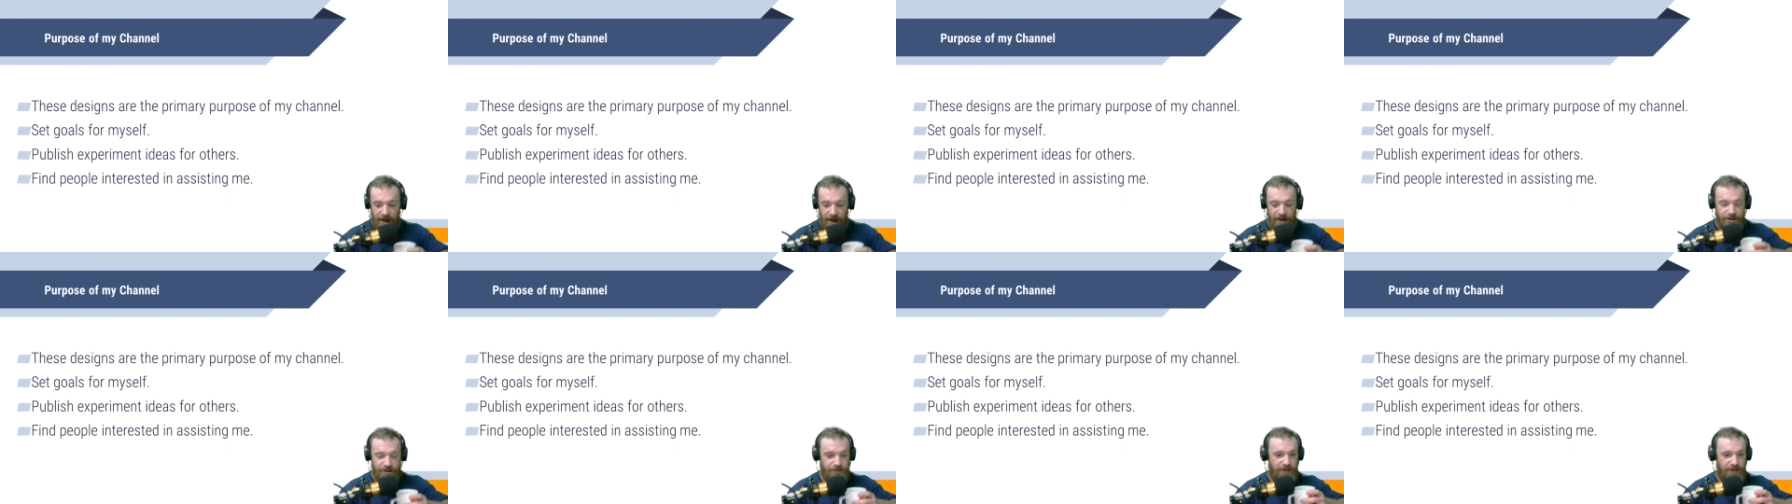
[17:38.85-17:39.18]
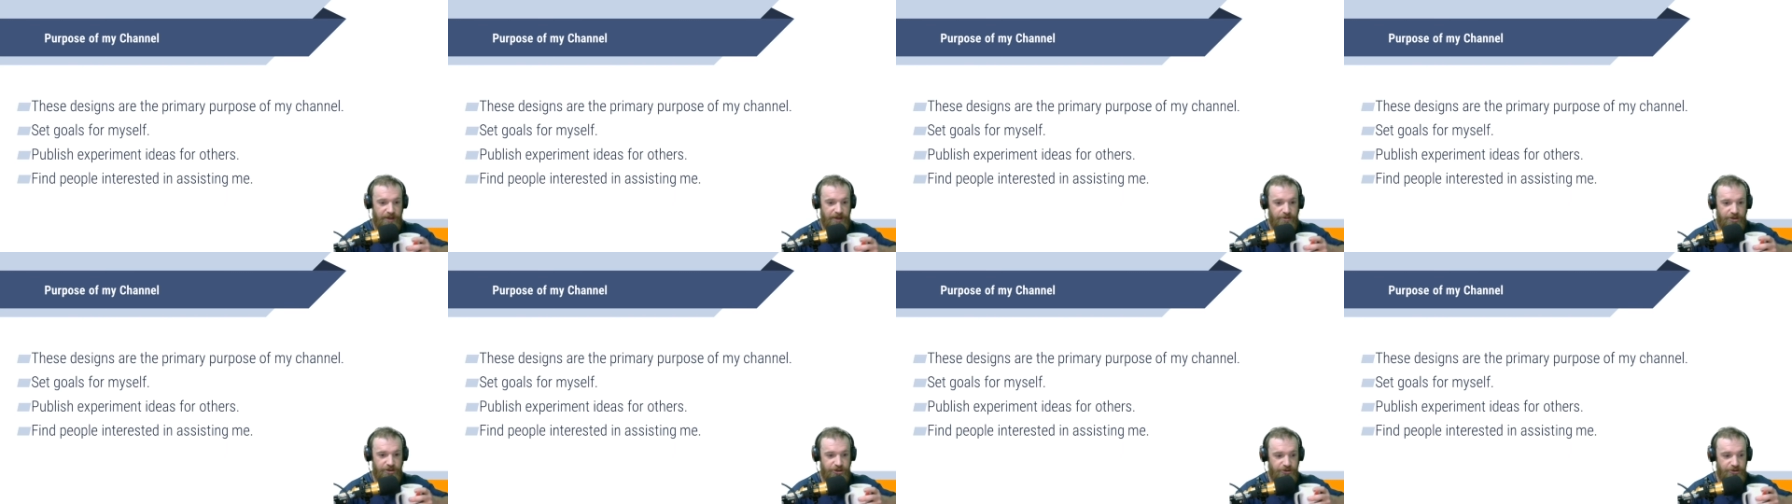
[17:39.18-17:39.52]
to be
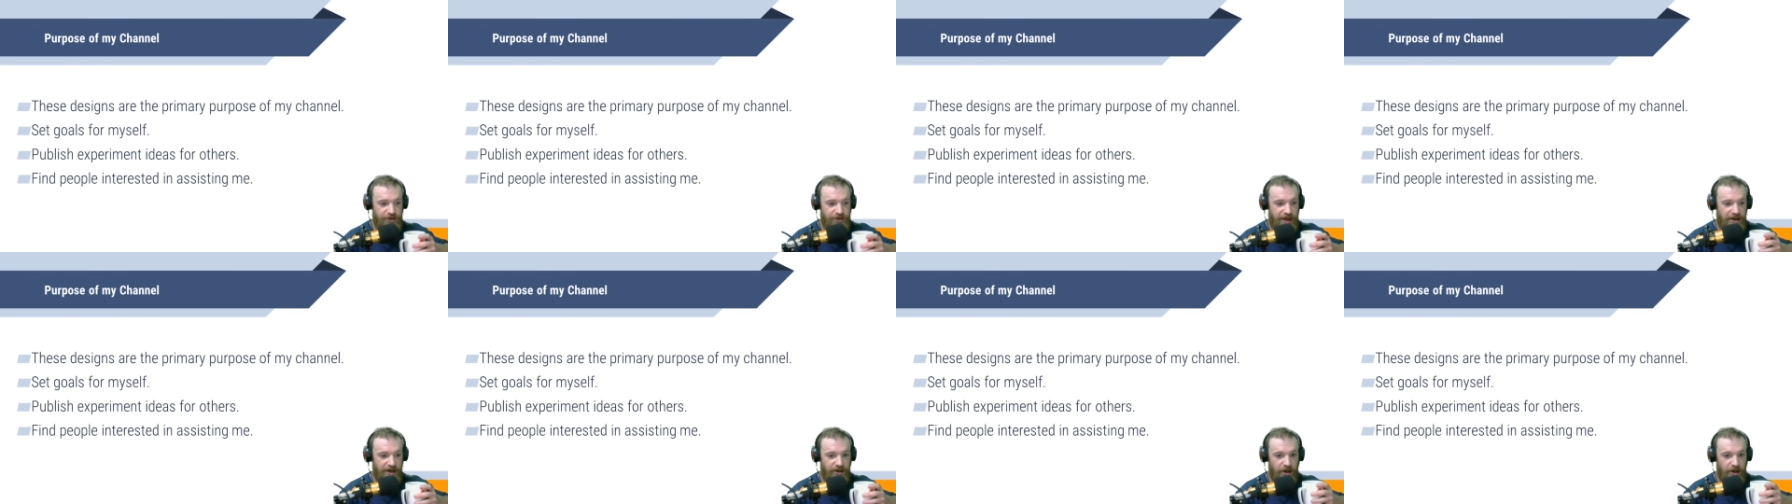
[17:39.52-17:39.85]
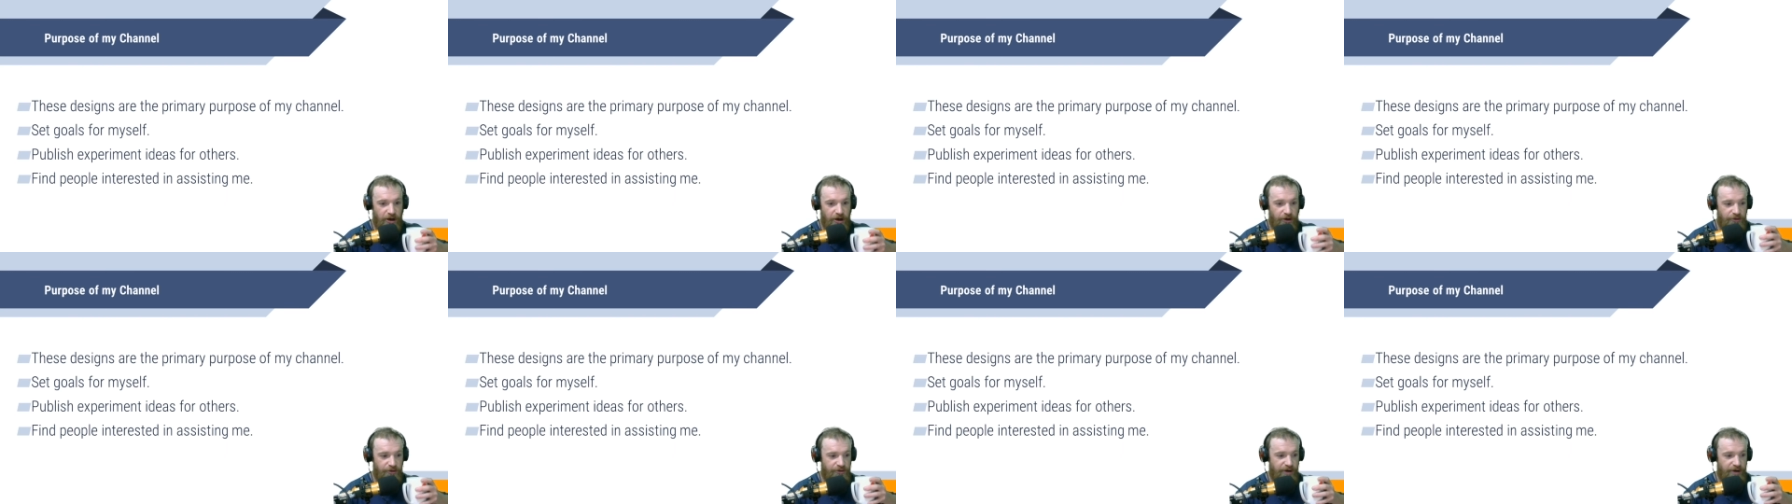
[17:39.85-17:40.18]
able to do that
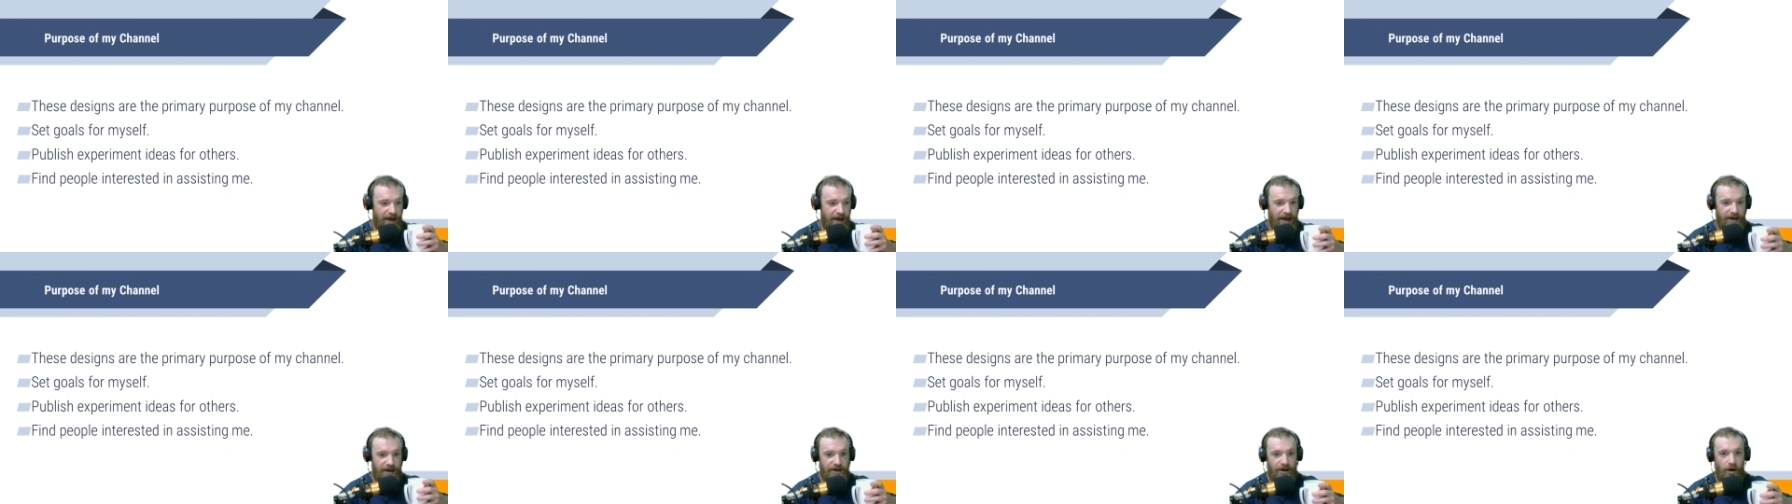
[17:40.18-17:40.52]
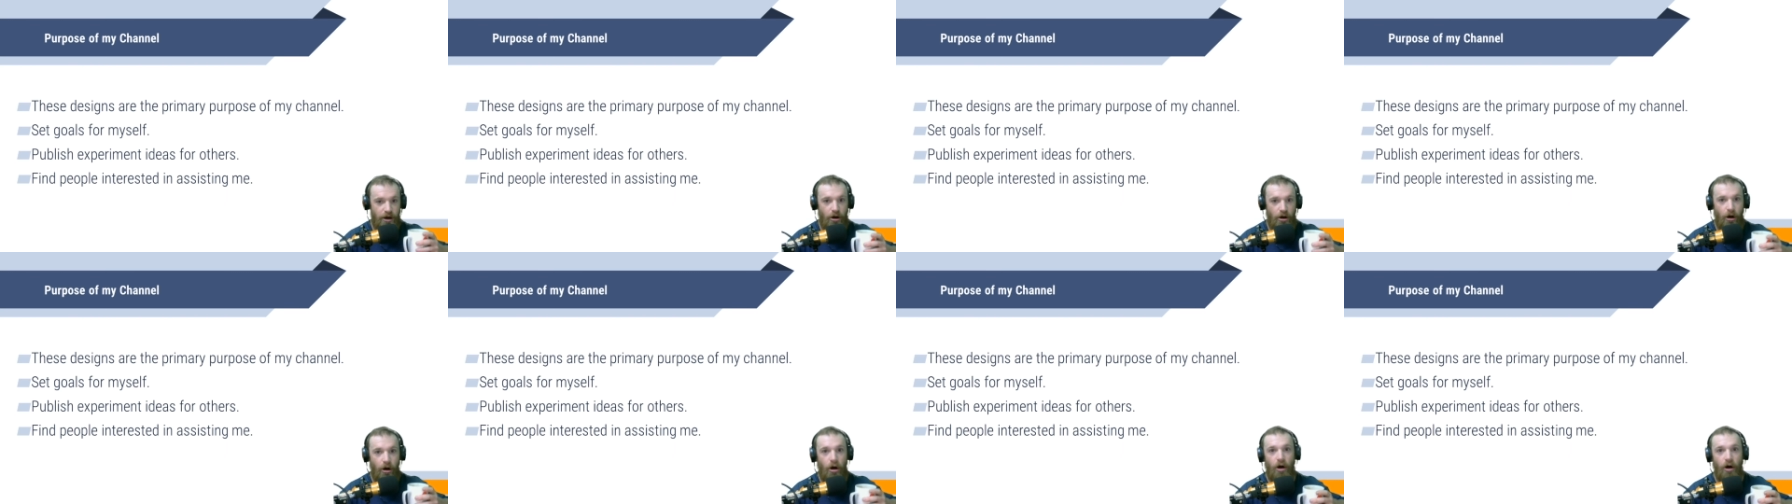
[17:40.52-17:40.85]
alone, and
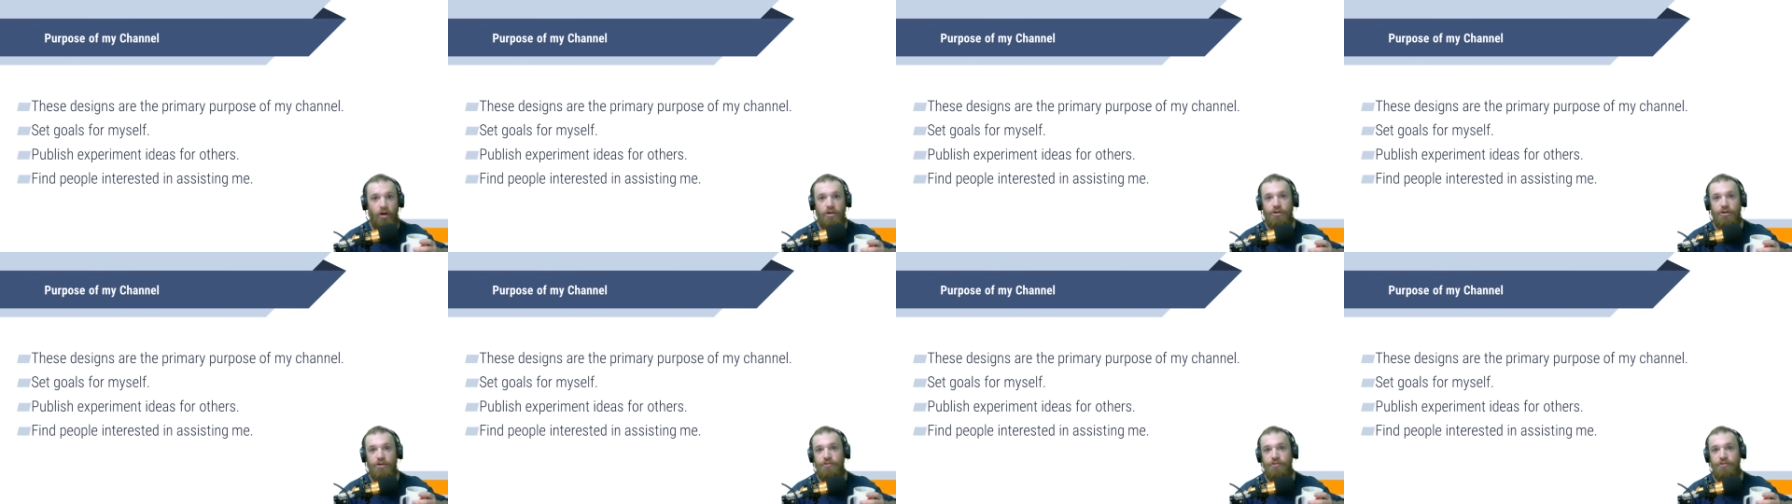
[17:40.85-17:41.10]
all